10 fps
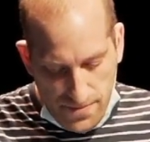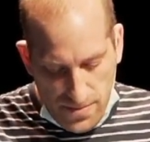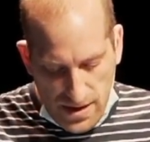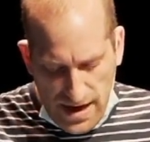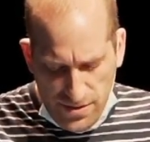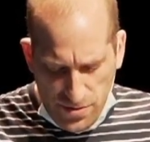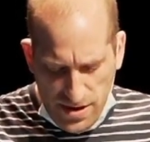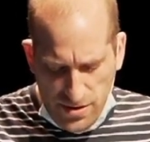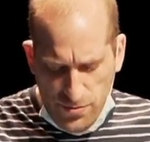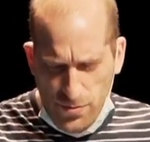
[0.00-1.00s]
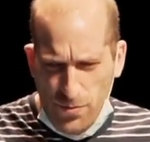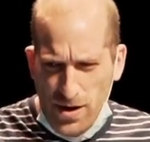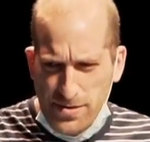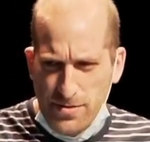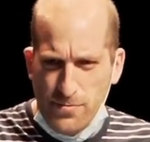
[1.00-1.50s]
I don't think you would want
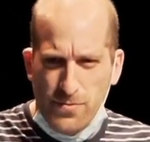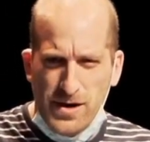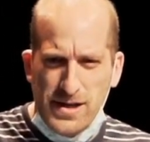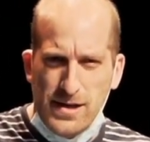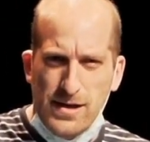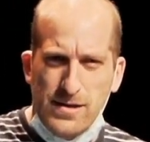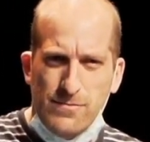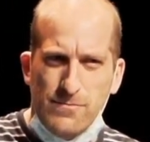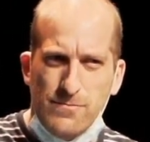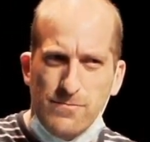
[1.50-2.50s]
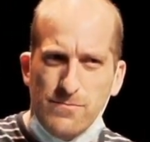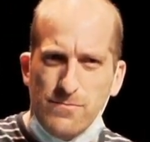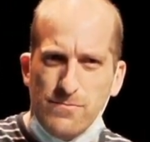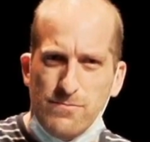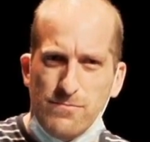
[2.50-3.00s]
them running in
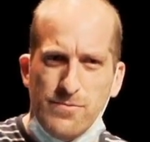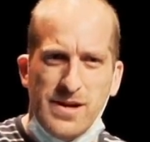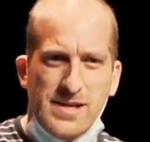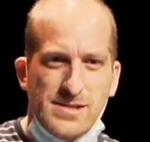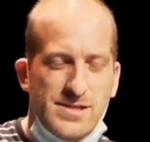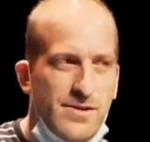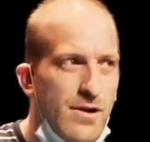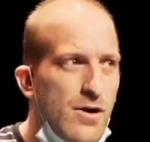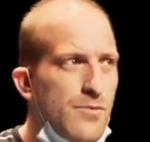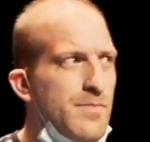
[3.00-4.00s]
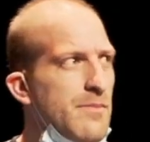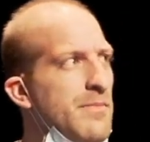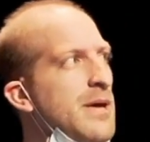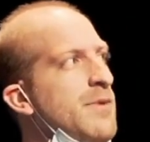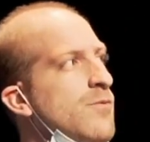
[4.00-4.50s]
ring 0, but
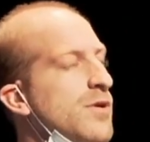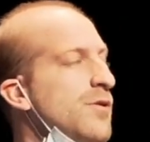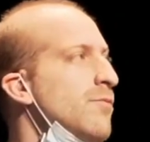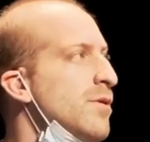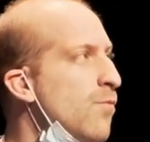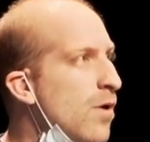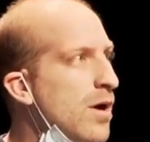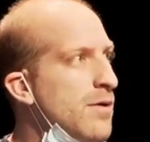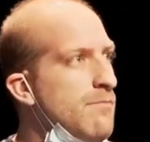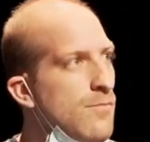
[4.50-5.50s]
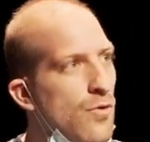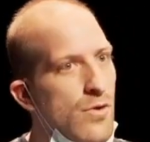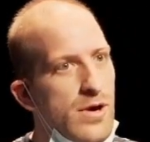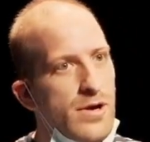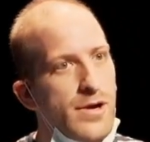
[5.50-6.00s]
maybe what you would want
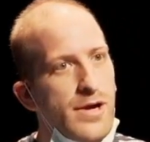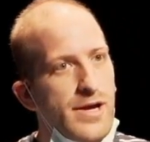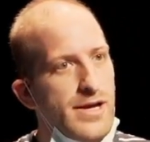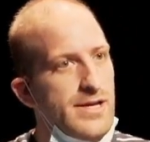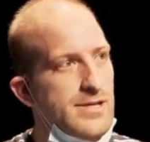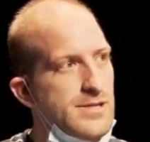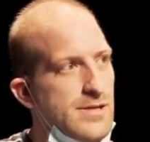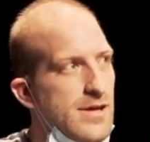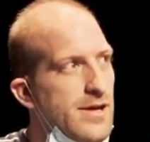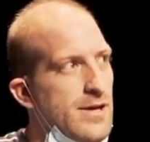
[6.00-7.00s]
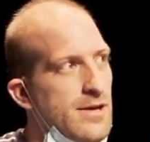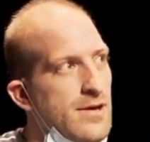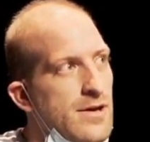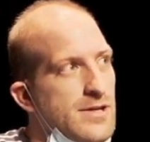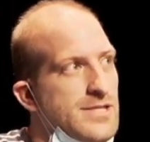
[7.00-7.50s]
more is like
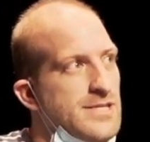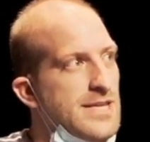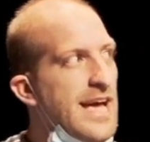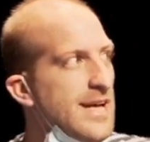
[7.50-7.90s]
sand